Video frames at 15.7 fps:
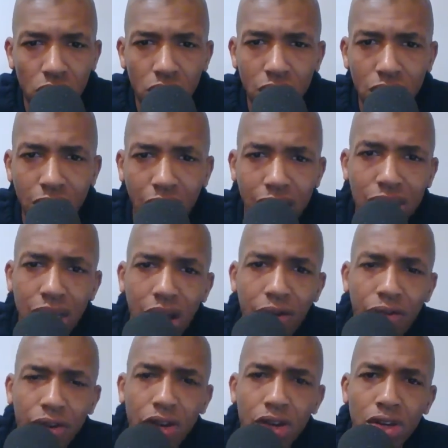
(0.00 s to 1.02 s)
This has
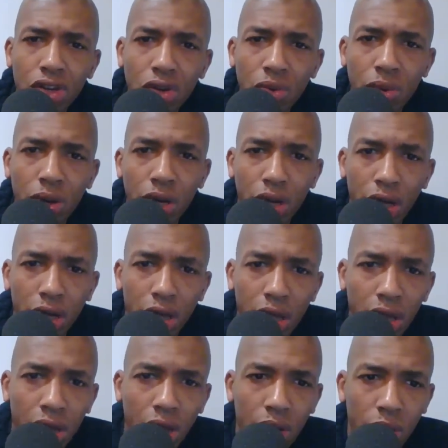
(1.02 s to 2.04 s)
nothing to do with
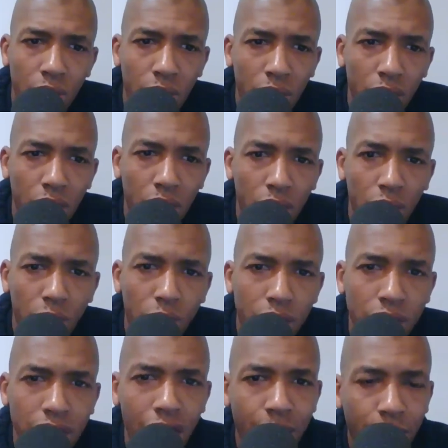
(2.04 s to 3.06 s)

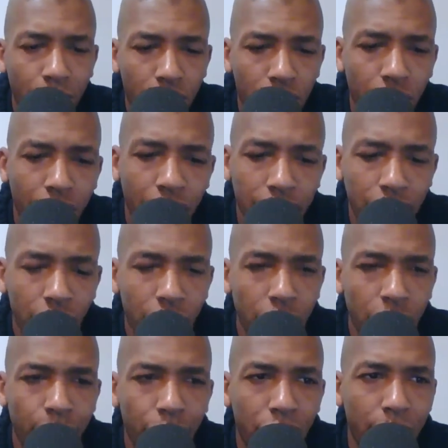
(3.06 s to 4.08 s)
Democrats or
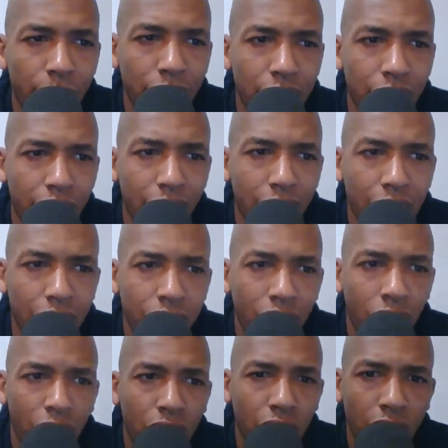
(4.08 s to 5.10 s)
Republicans
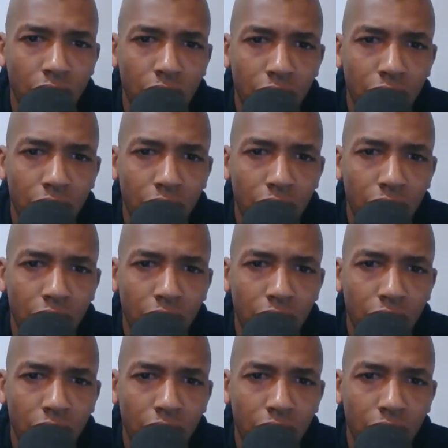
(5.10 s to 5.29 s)
or